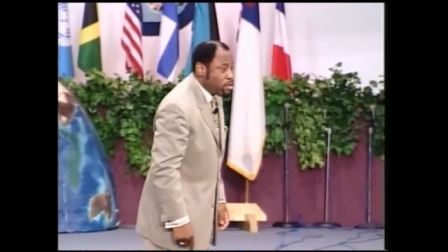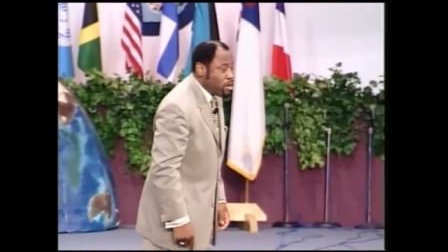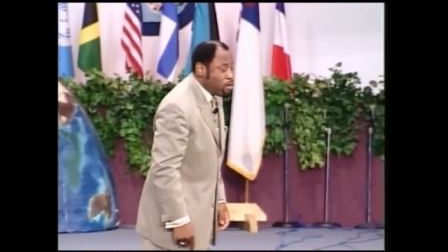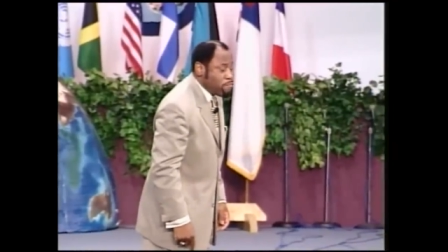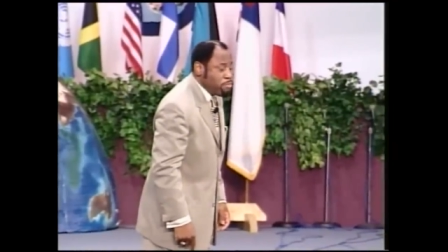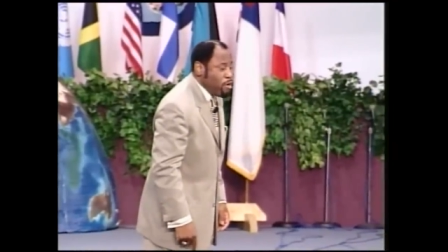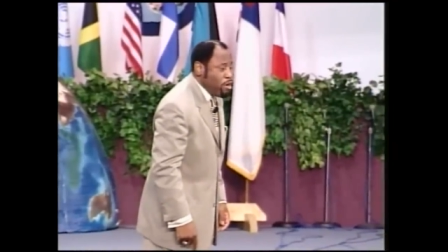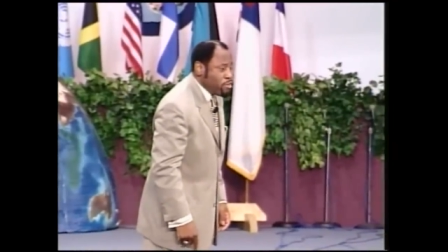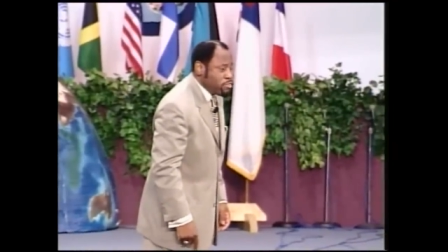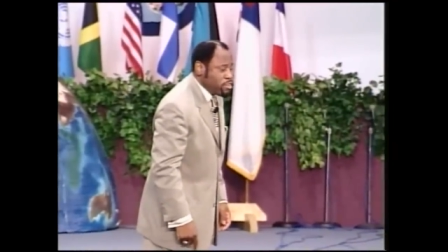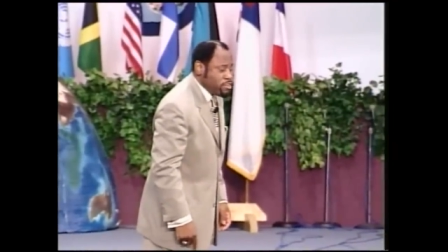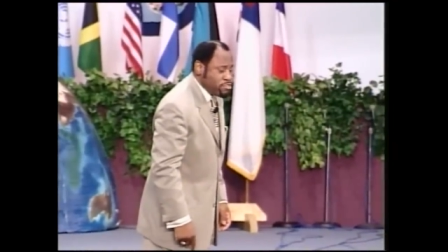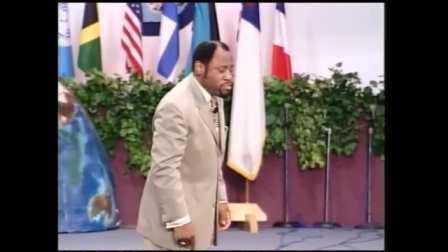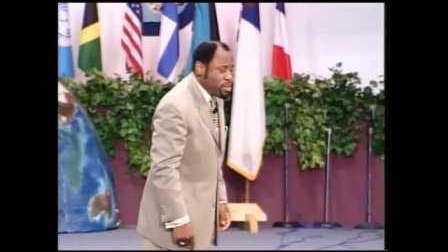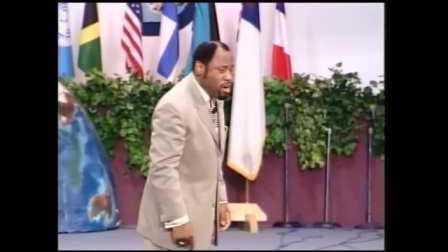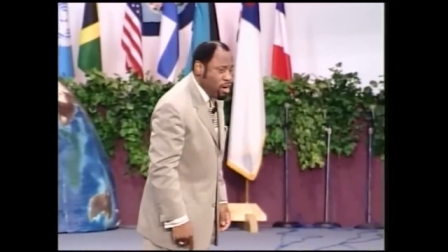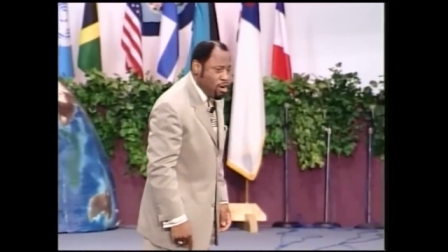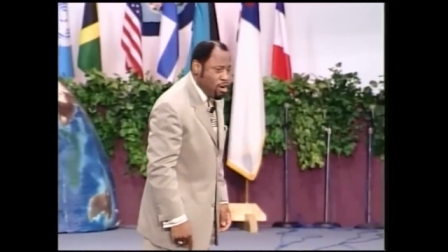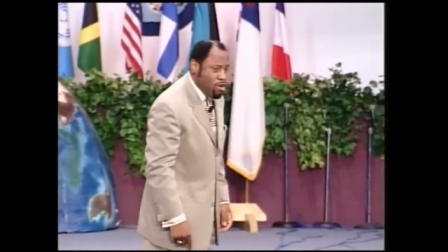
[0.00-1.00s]
And Paul
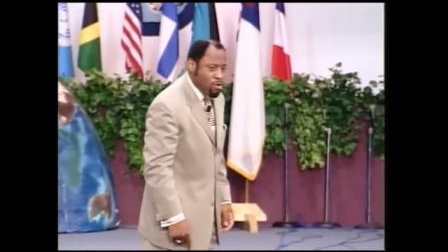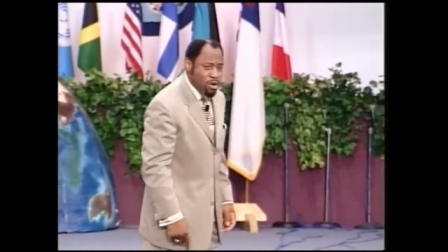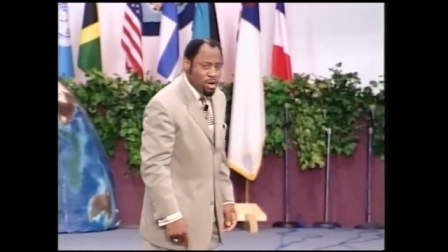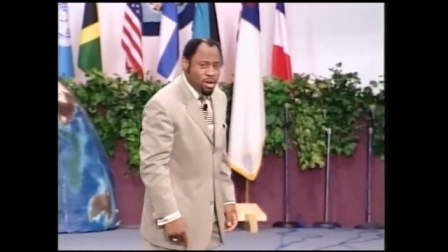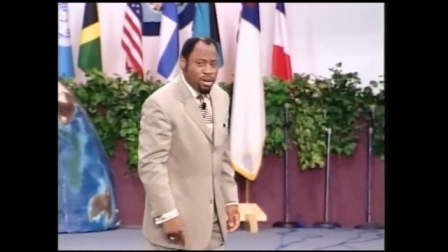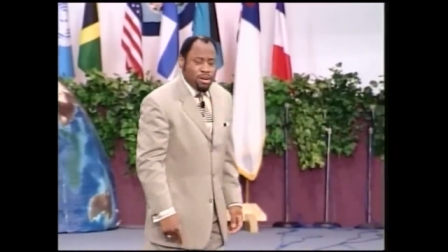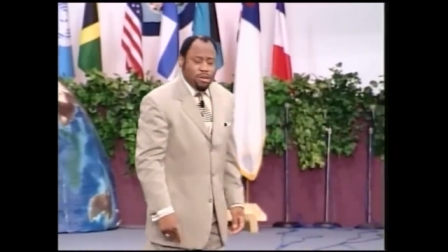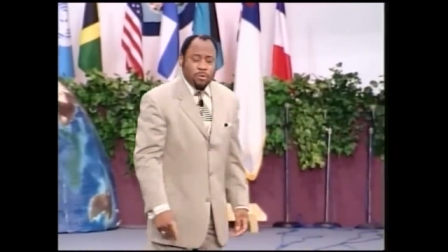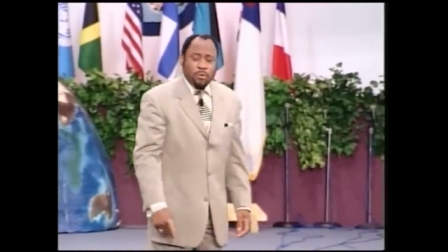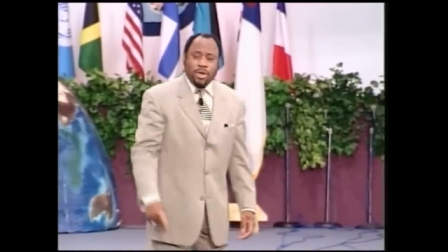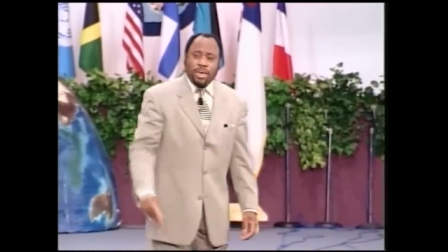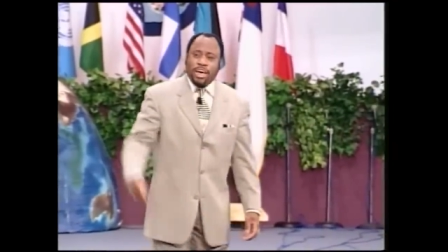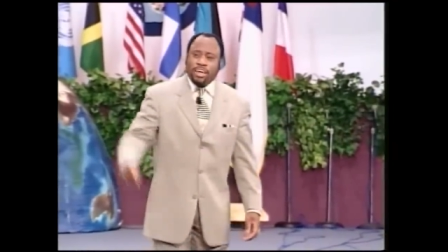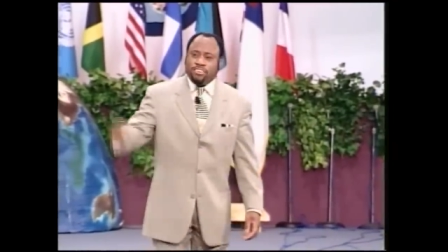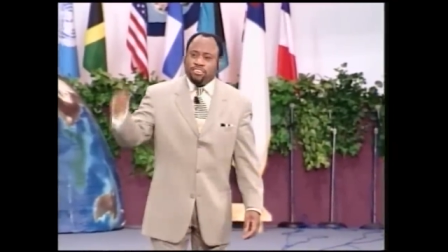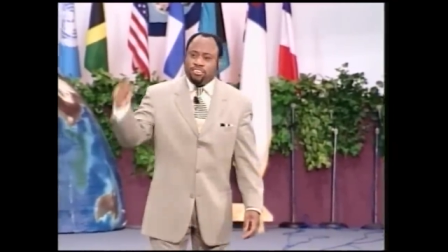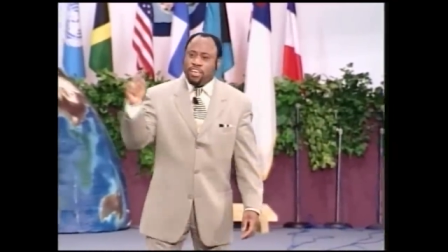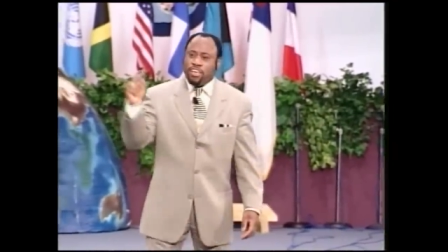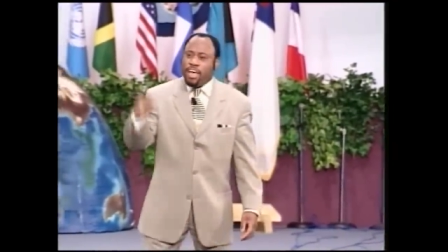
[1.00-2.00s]
says, no, we
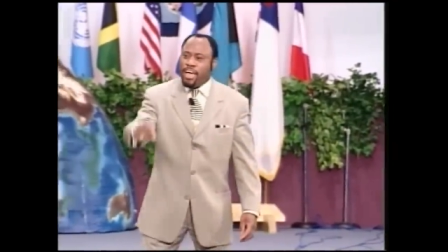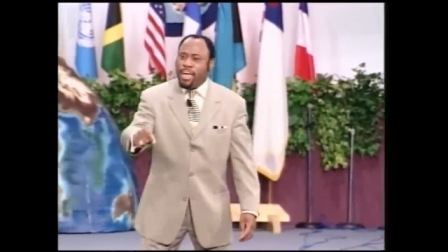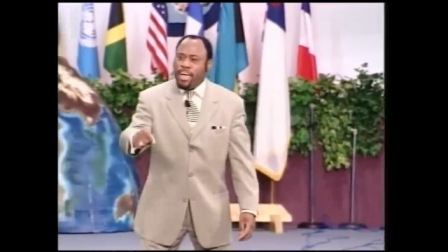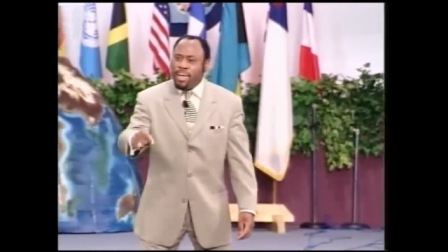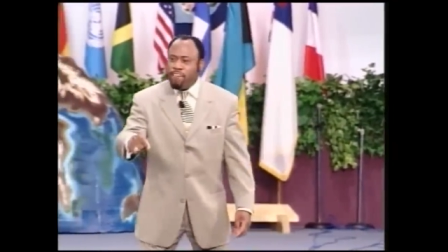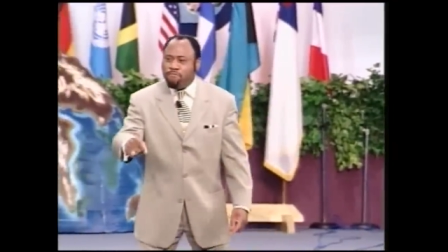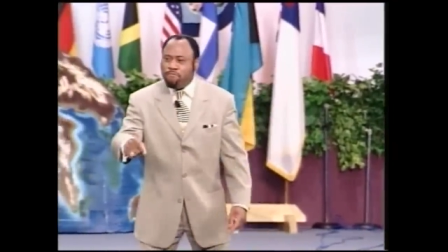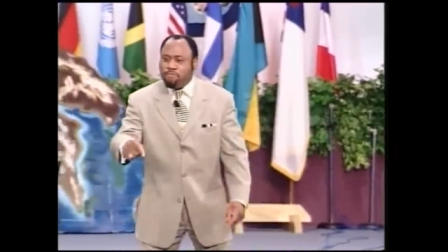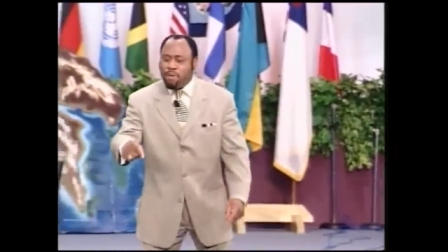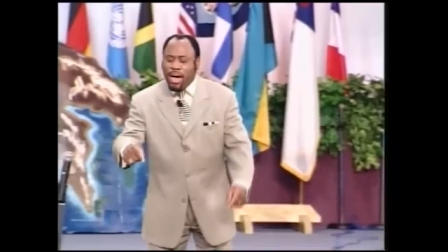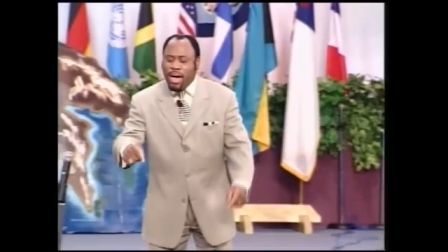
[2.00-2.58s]
are saved